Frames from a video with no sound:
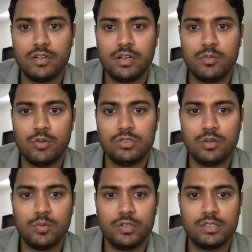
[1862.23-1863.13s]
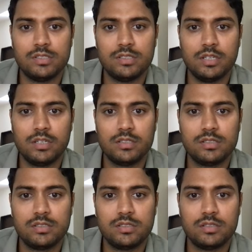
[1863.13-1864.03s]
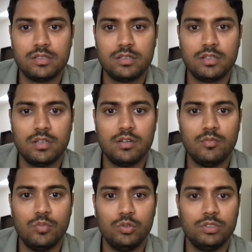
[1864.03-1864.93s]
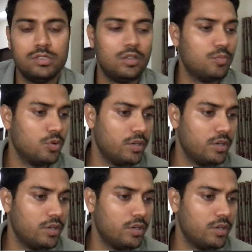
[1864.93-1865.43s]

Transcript: red was 0.6. Both are 0.